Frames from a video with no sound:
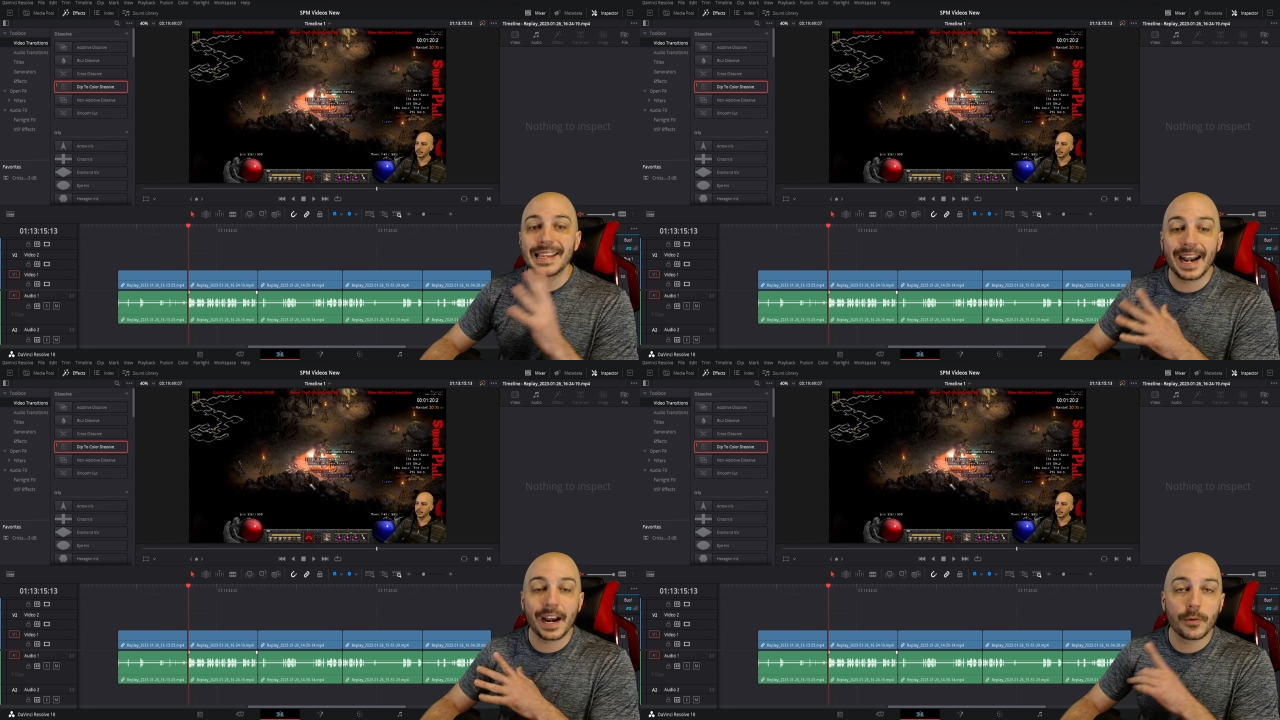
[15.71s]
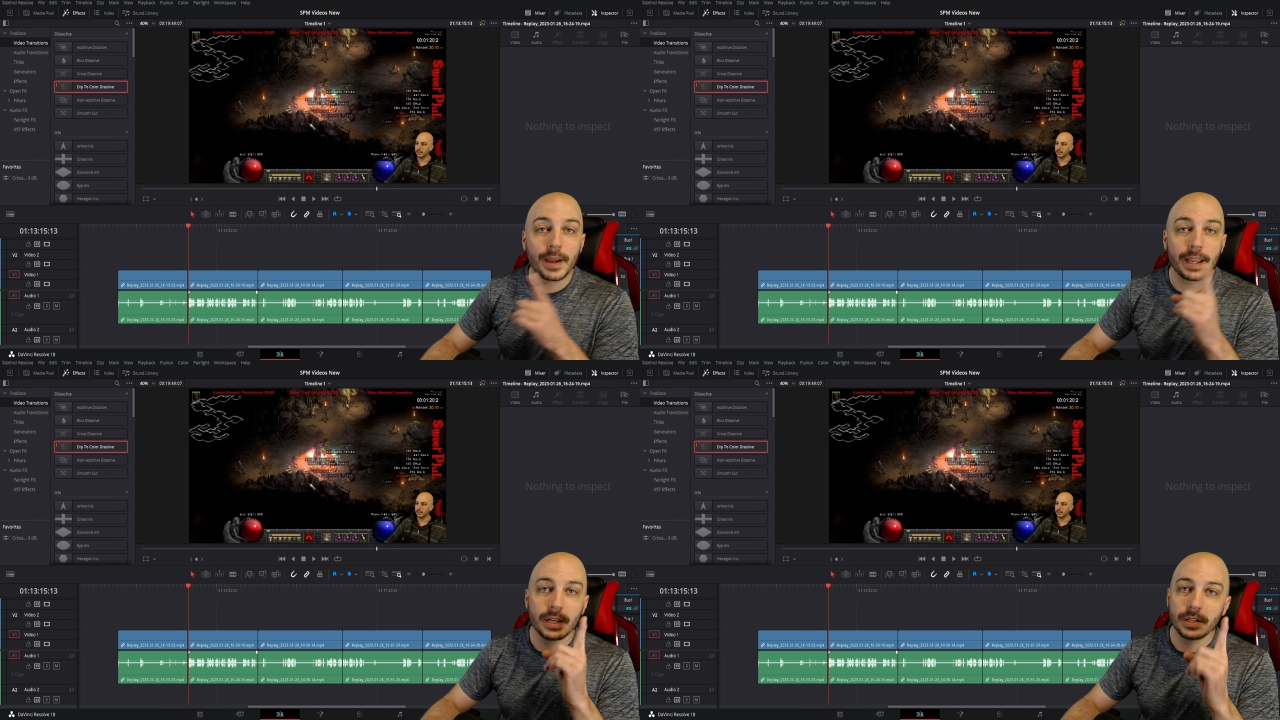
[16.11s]
out of the way
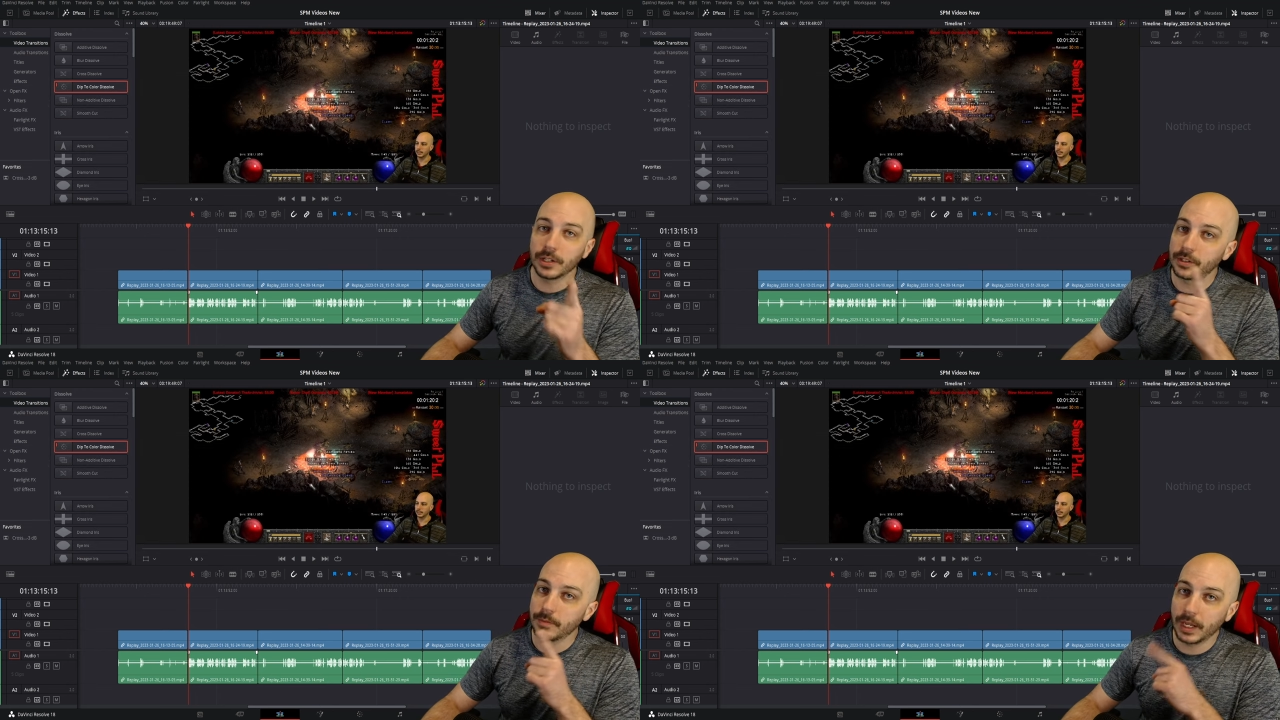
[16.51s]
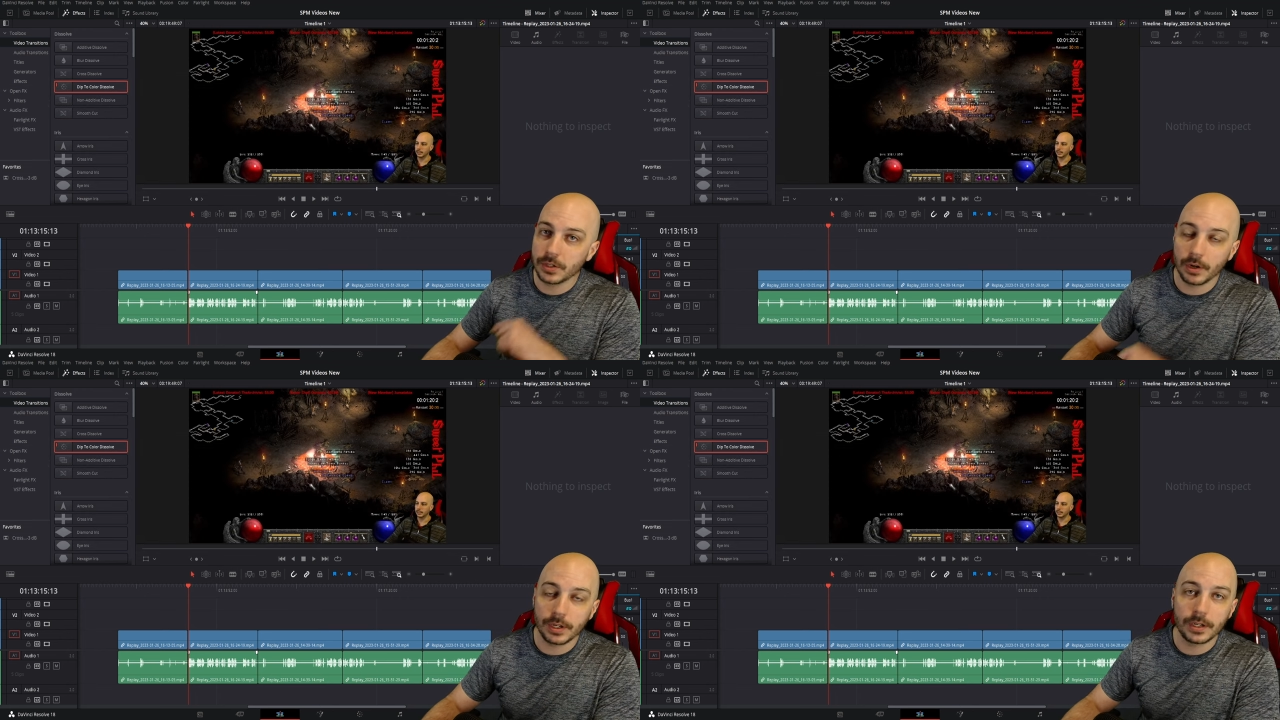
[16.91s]
just to make
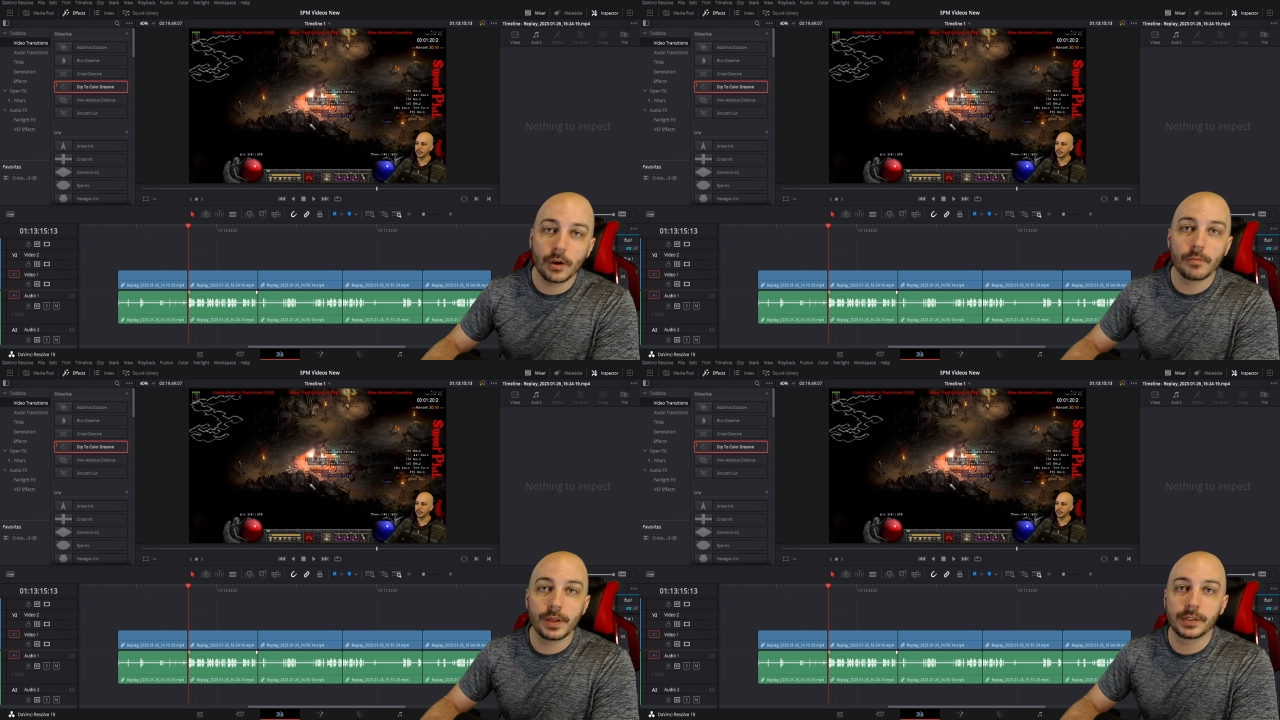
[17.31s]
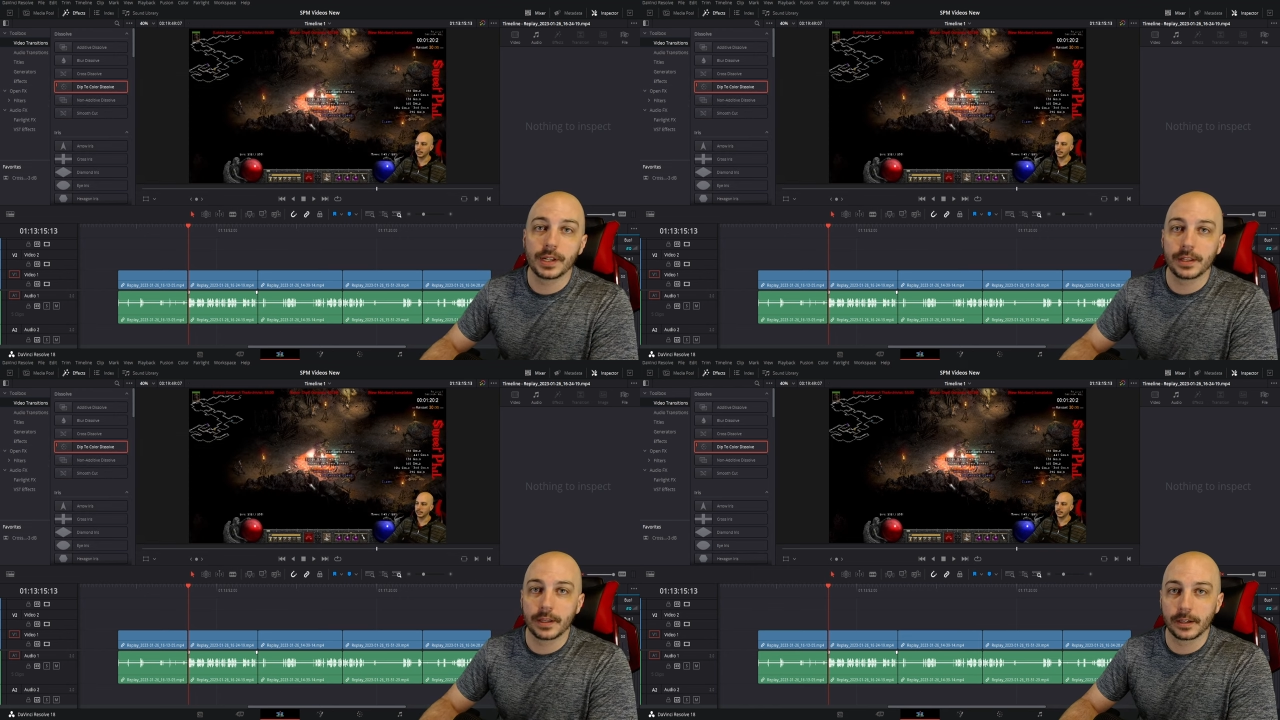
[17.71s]
sure you don't miss
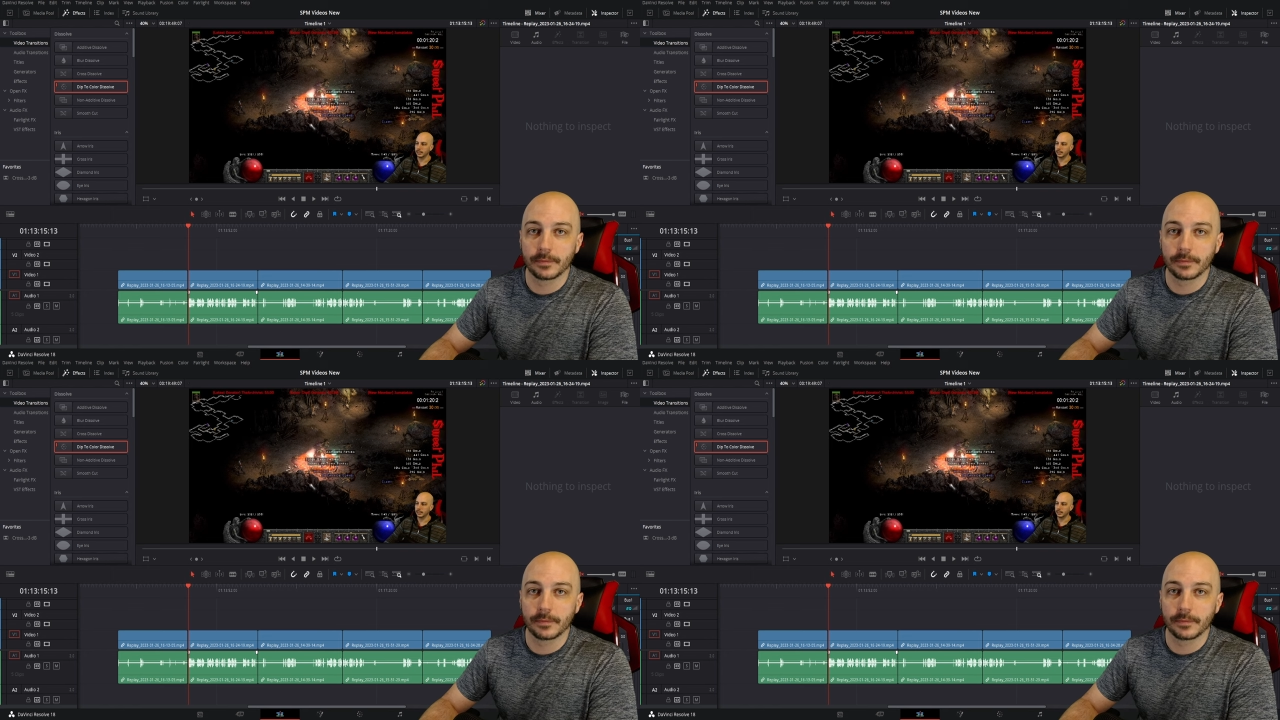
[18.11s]
anything.